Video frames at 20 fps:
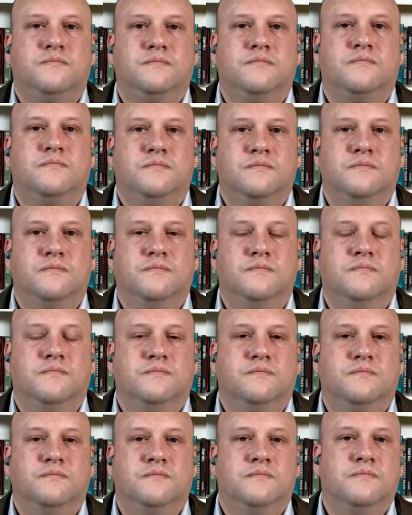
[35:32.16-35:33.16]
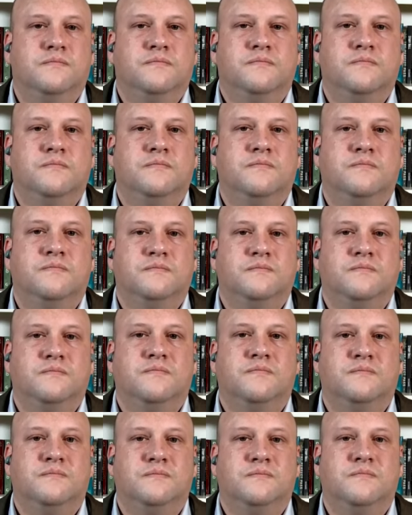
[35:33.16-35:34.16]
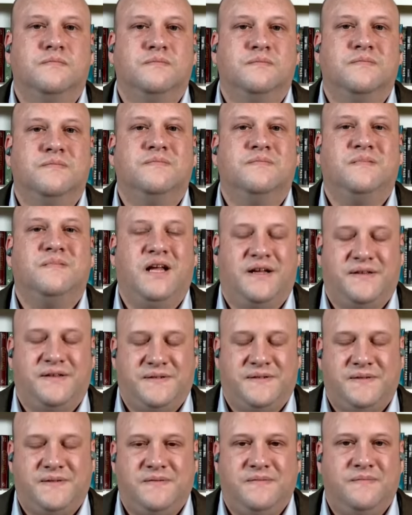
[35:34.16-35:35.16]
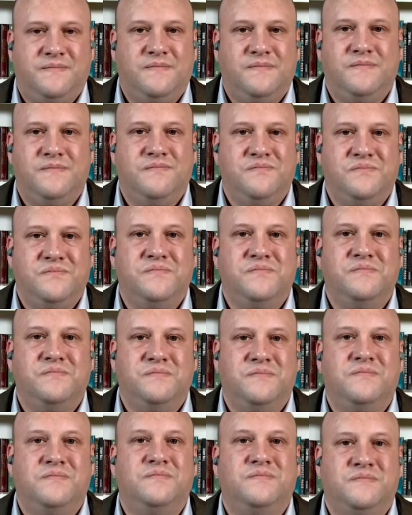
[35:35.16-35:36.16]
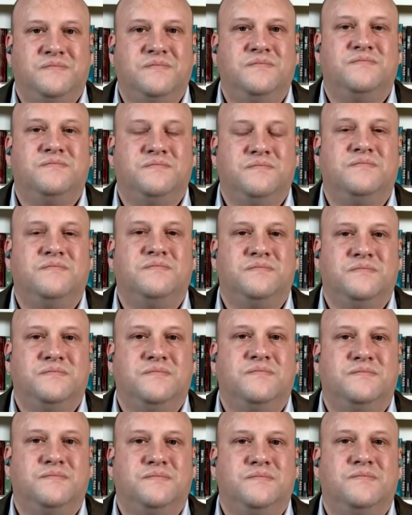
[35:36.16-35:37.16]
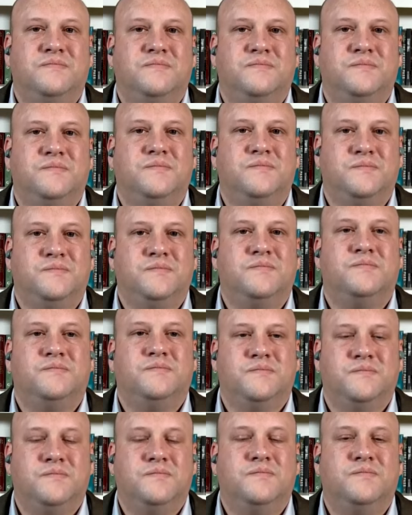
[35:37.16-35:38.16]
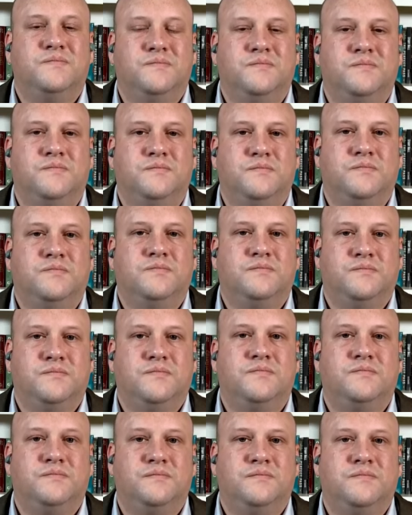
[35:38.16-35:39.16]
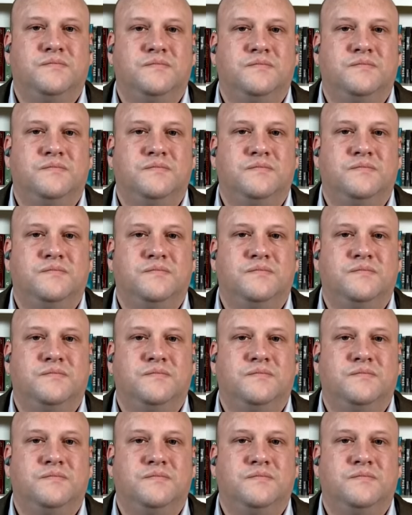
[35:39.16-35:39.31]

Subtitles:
[no speech]